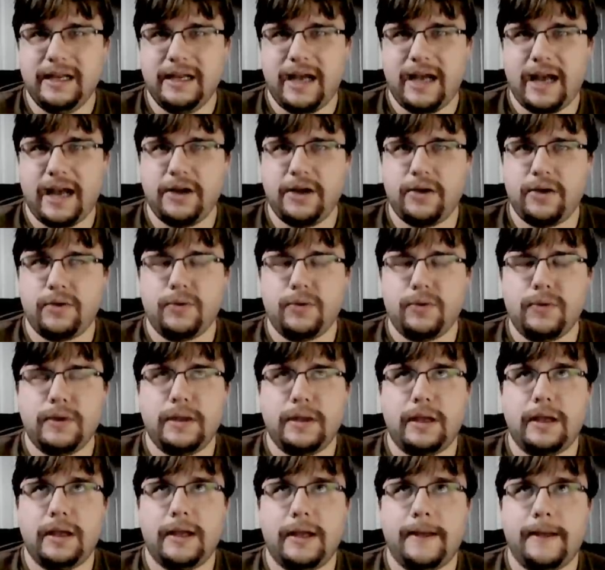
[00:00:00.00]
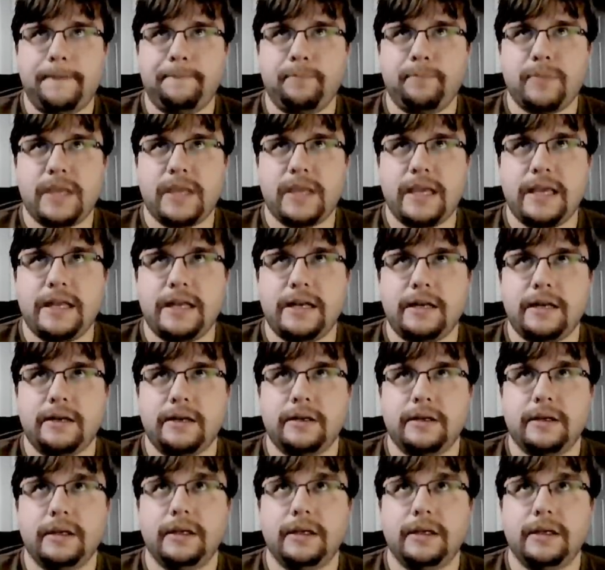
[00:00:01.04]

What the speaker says: I know in